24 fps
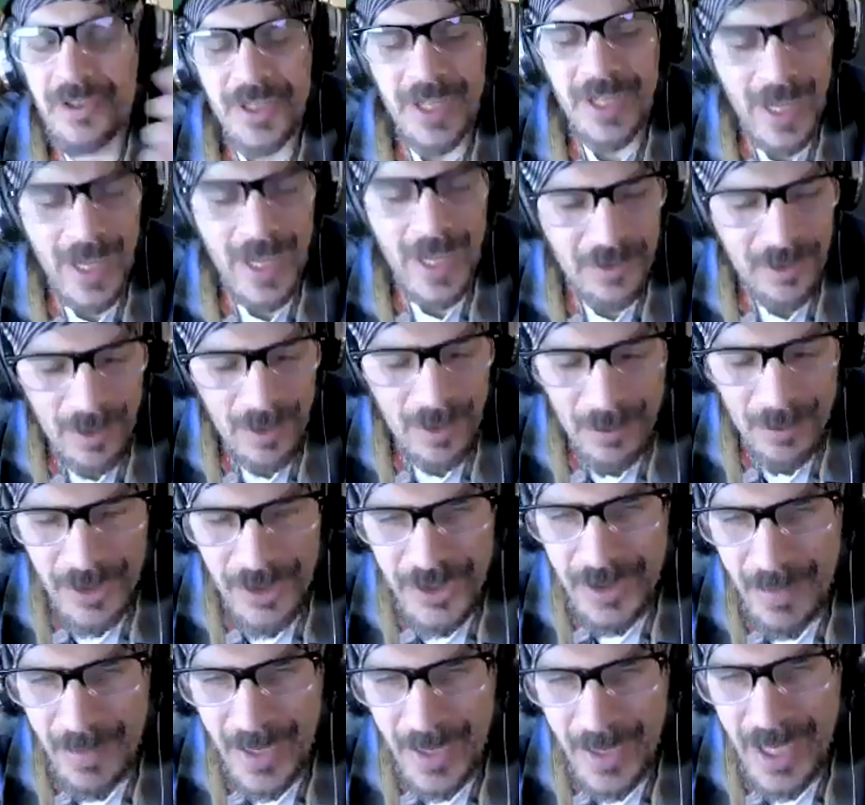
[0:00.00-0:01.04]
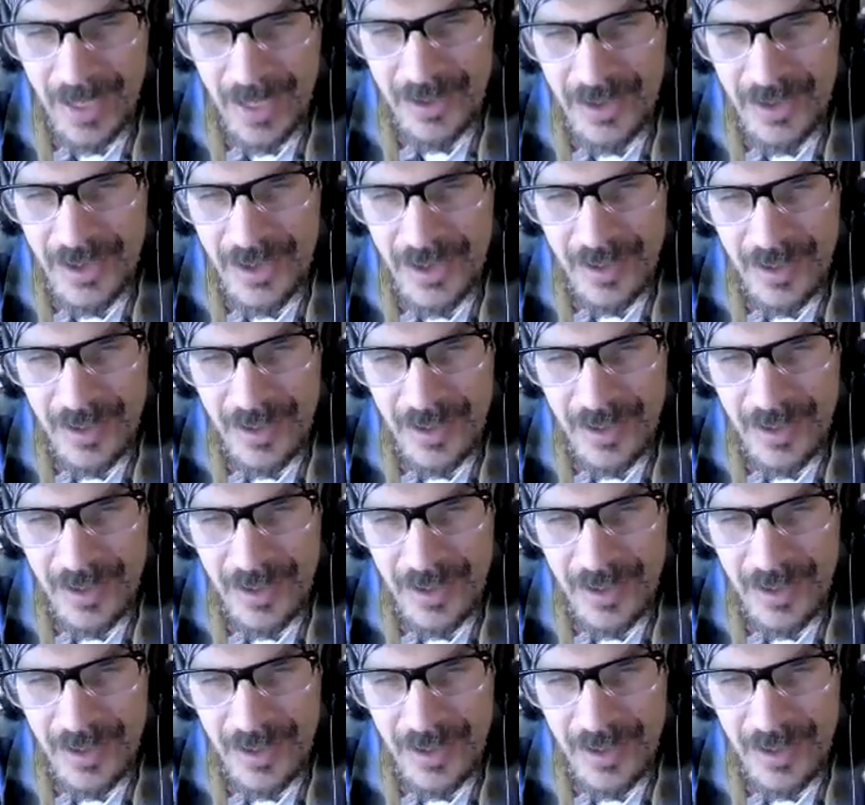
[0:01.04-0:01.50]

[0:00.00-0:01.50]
I got tumors in my hands,